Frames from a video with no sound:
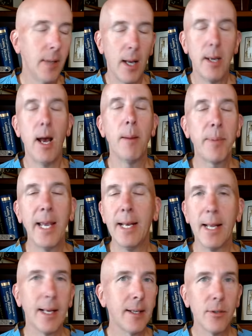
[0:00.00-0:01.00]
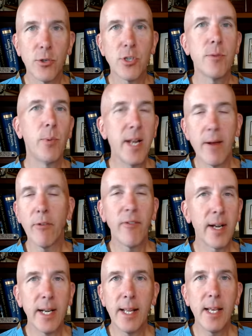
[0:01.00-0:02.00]
And I'm kidding. We never
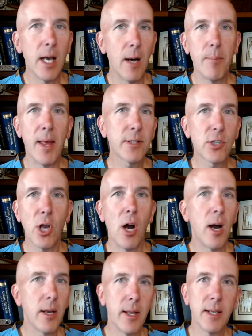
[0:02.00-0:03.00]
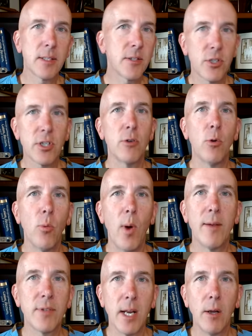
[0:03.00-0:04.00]
find any gum. That's gone. That's just an old
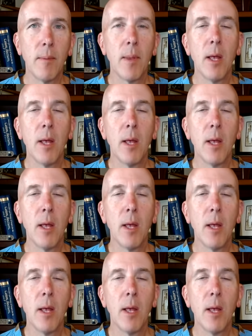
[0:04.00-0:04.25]
wives' tale.